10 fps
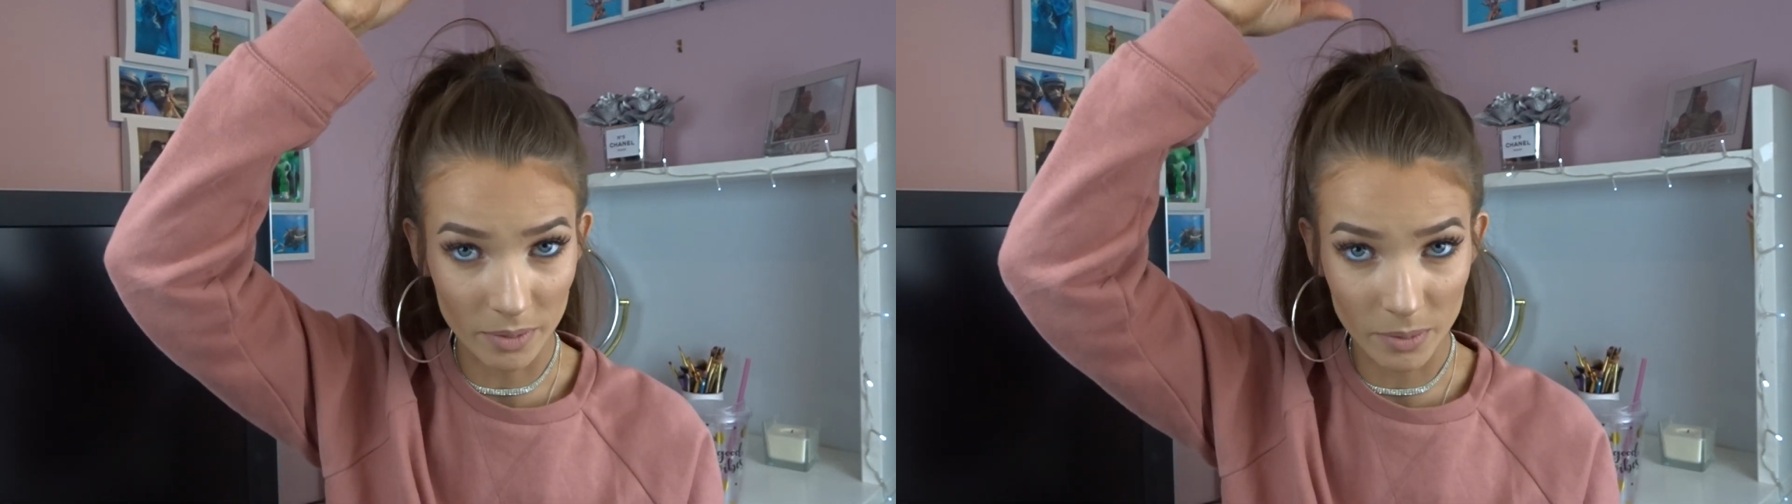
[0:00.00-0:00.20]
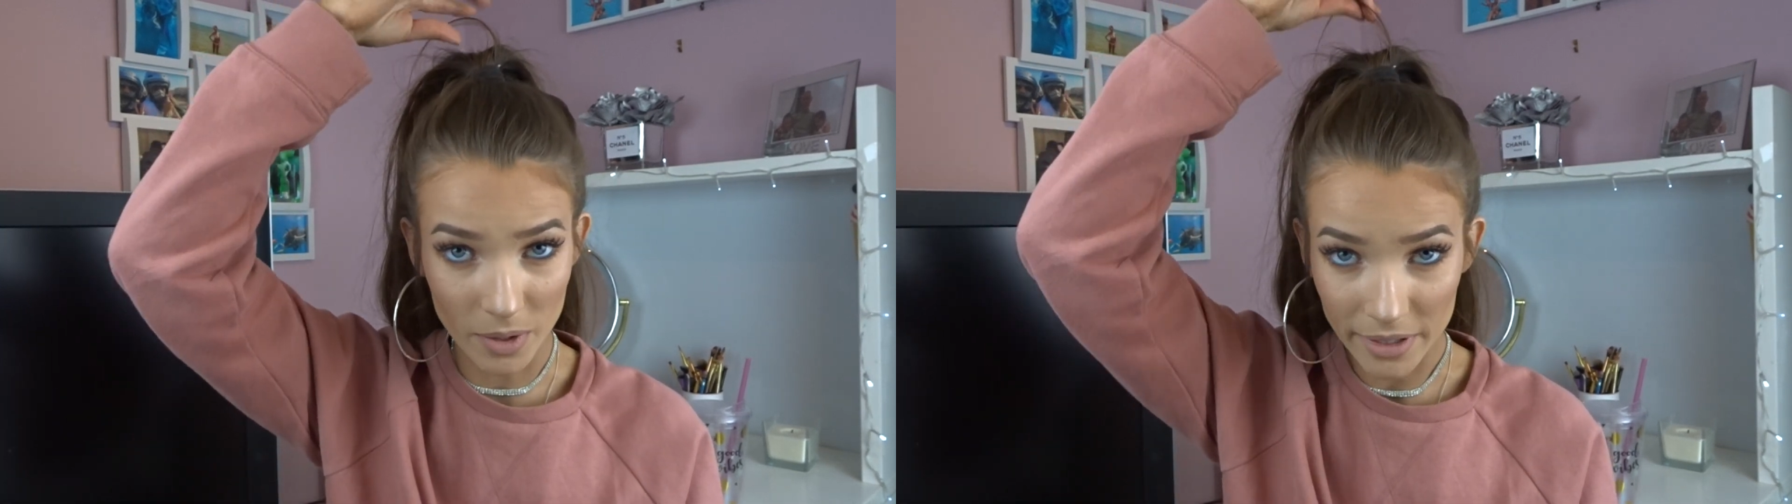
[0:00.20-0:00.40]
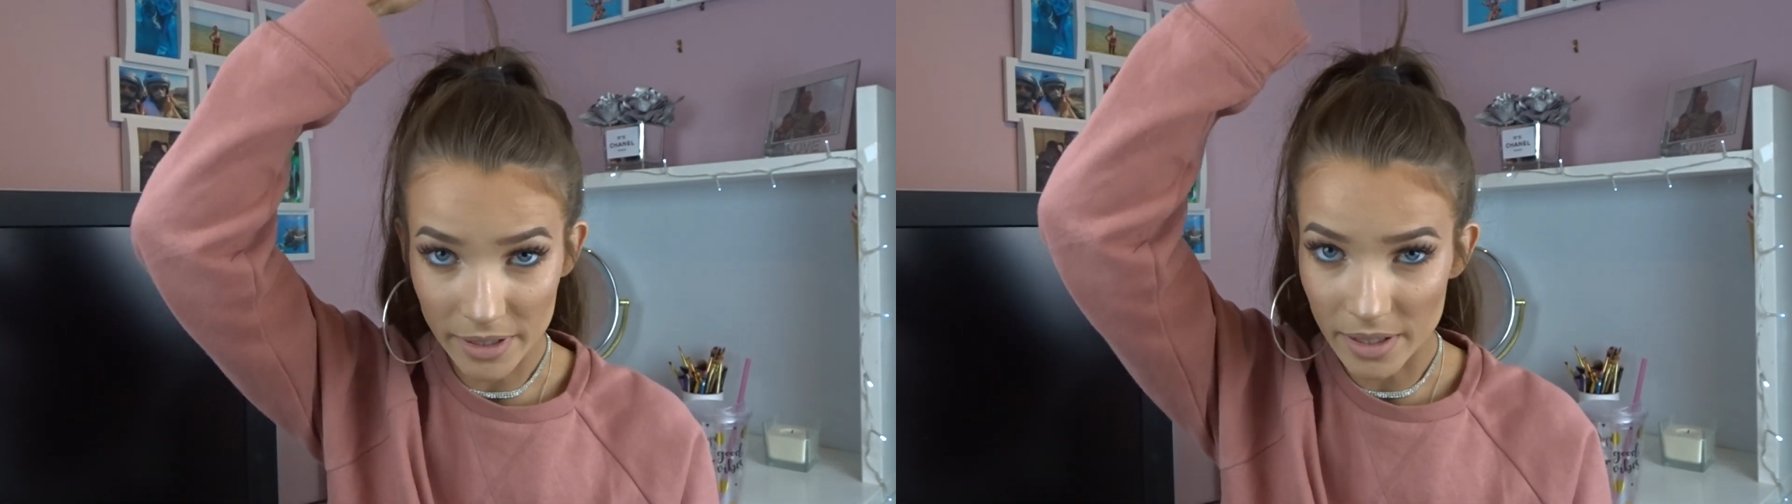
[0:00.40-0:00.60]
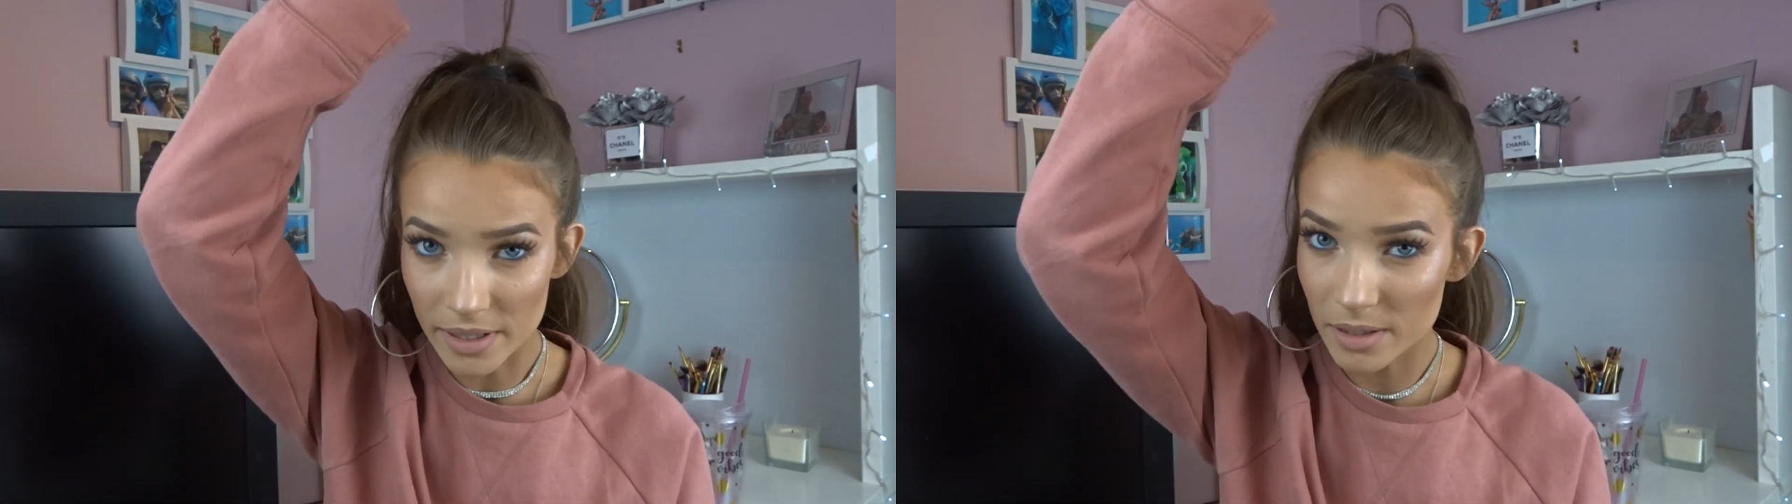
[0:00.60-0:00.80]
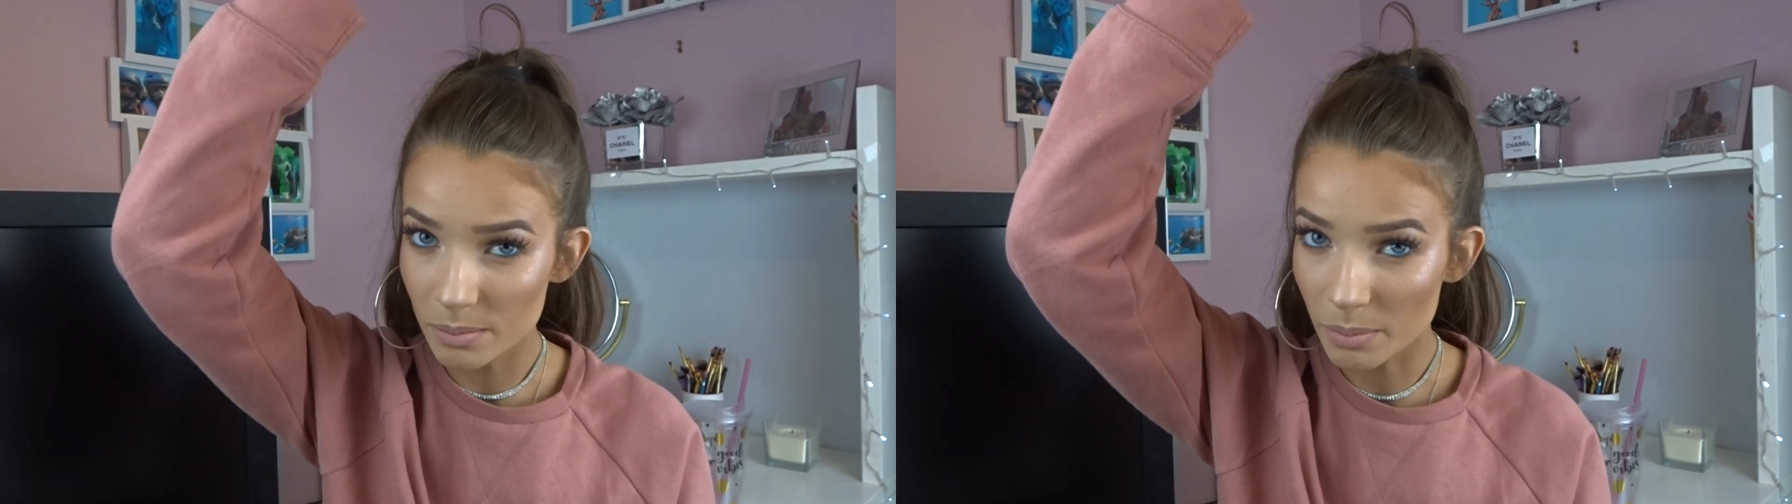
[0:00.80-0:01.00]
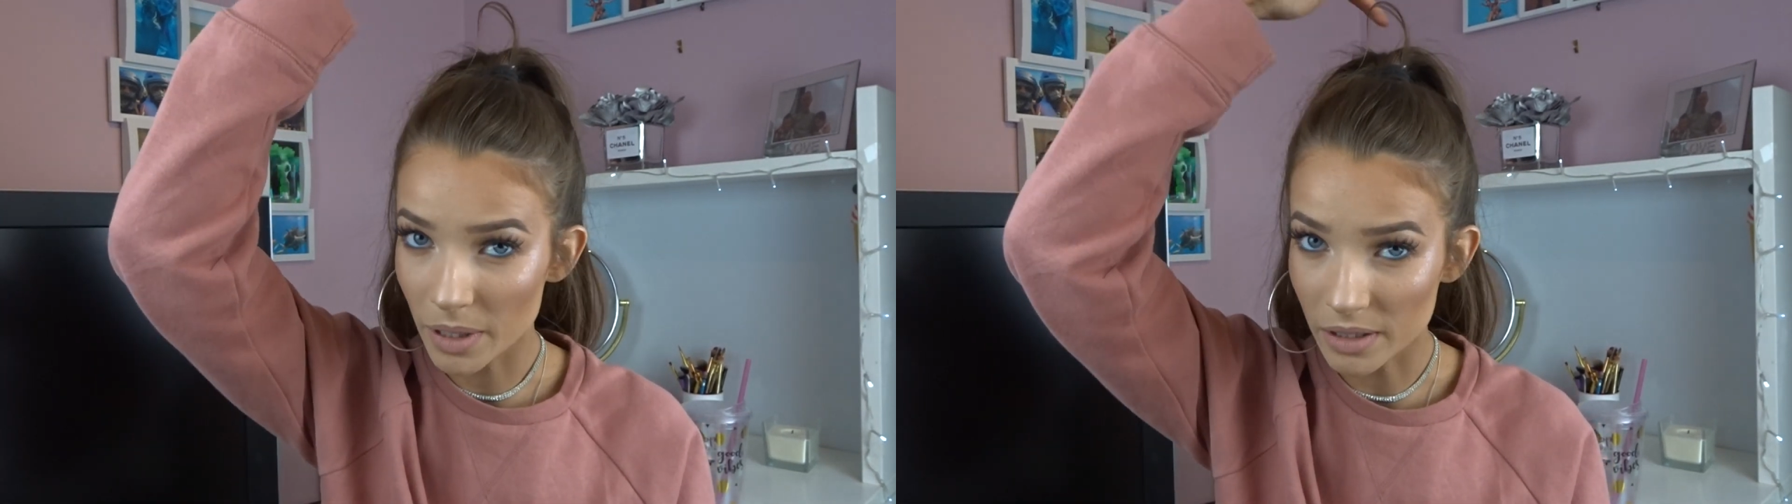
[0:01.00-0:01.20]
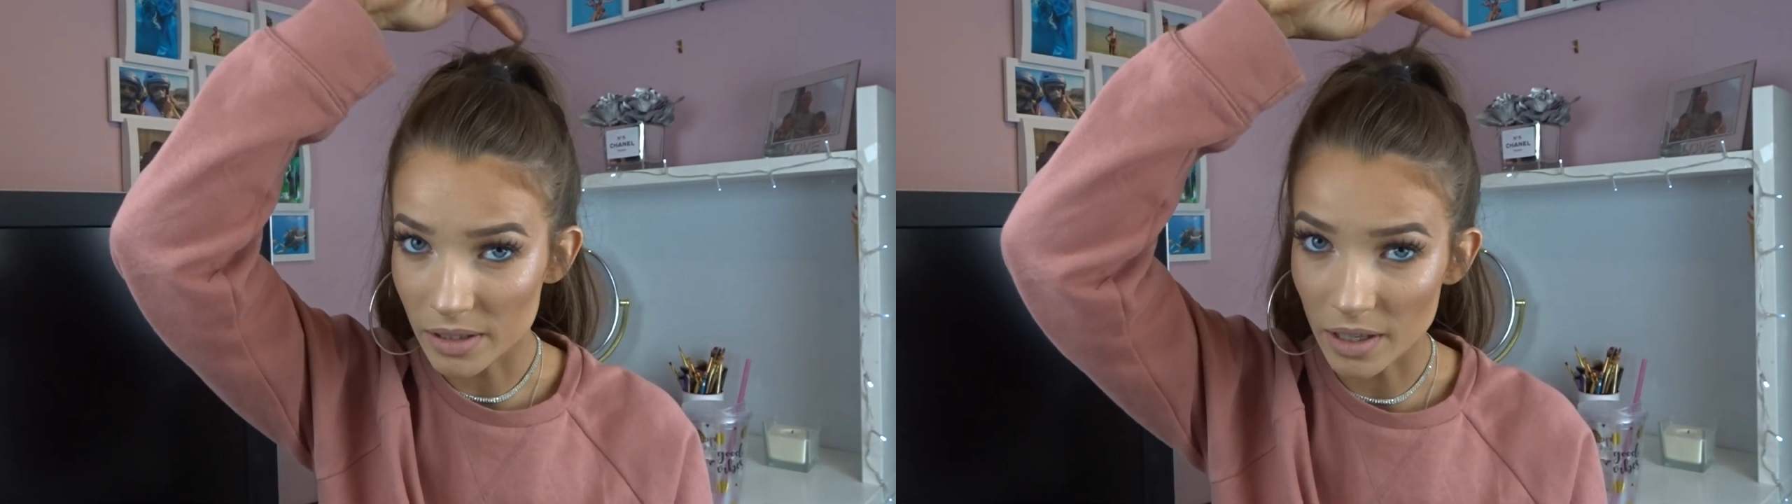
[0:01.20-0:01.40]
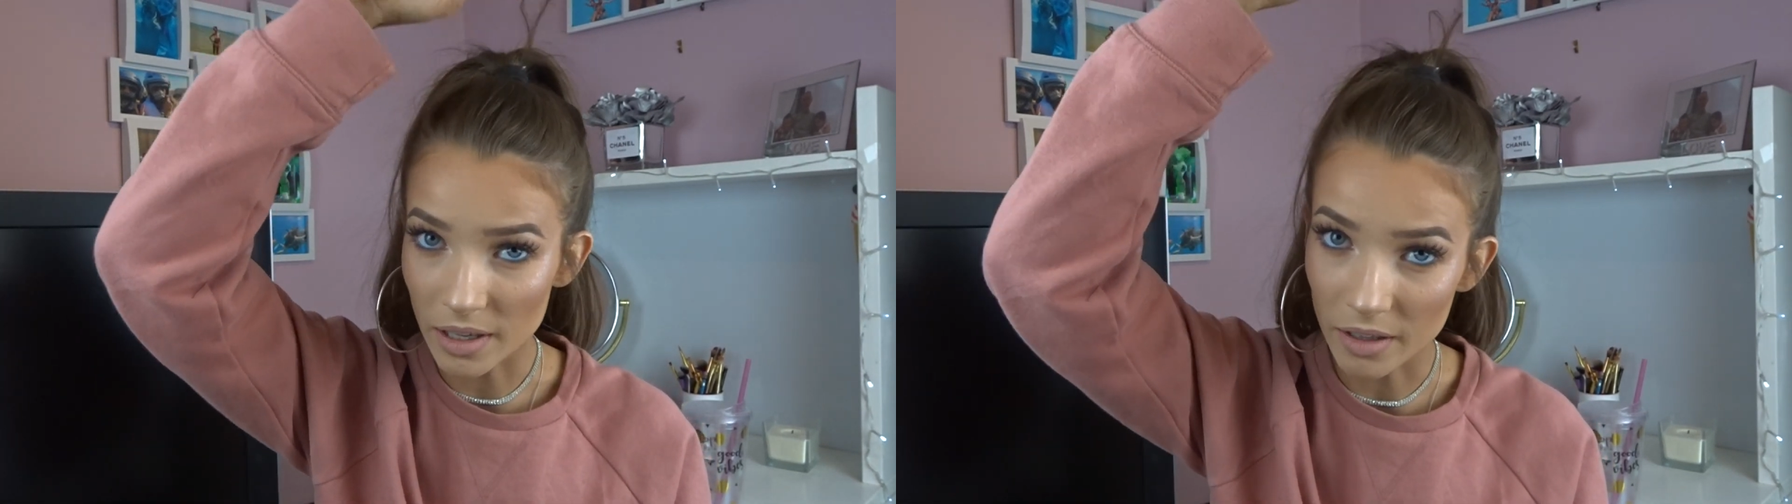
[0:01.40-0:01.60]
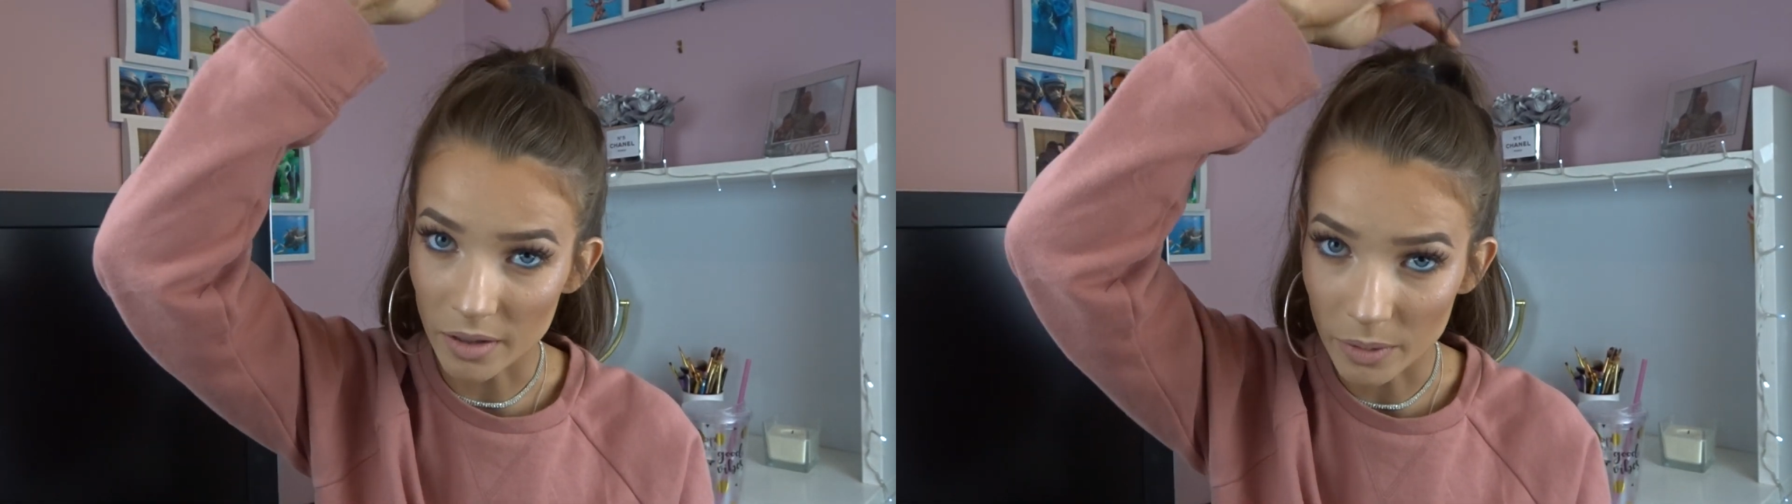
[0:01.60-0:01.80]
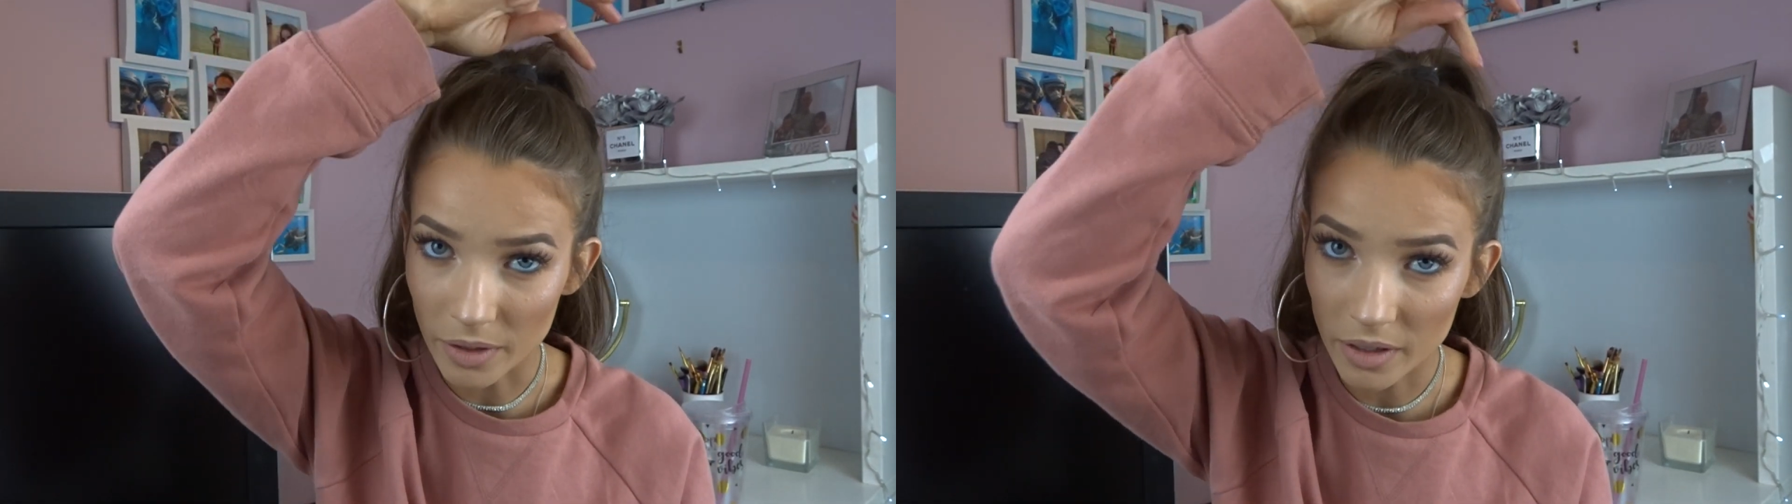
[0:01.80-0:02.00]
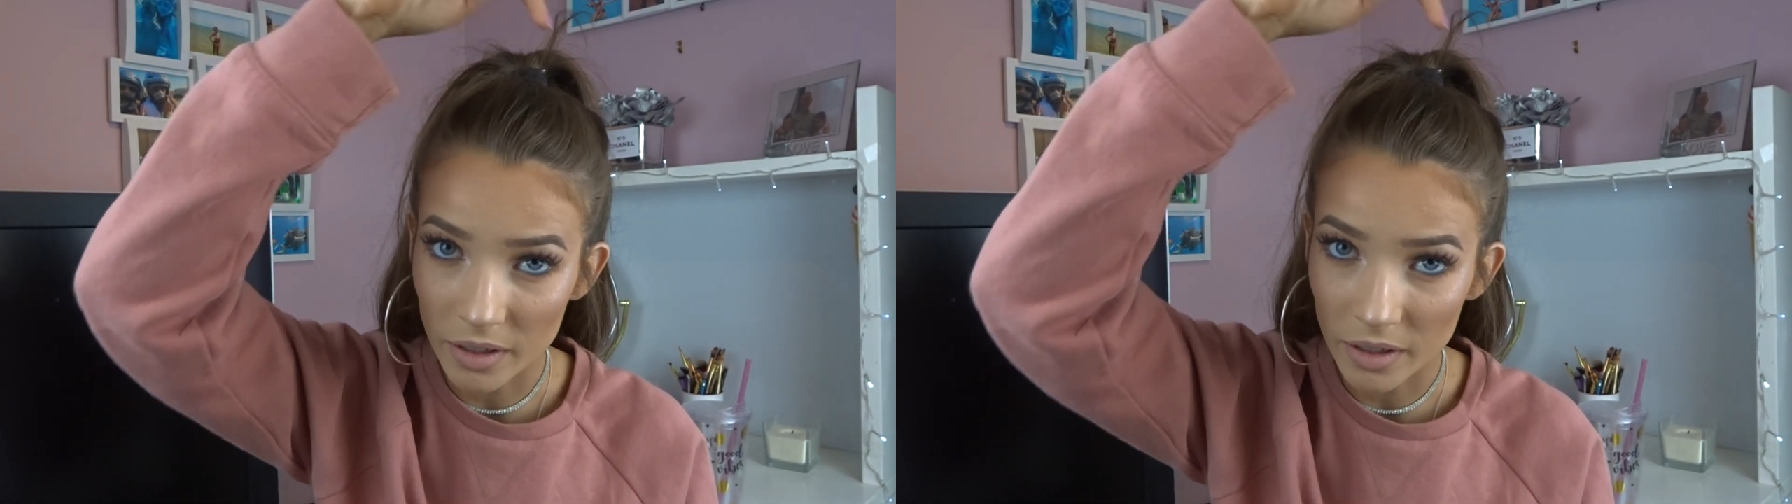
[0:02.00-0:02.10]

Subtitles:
what is this piece of hair doing?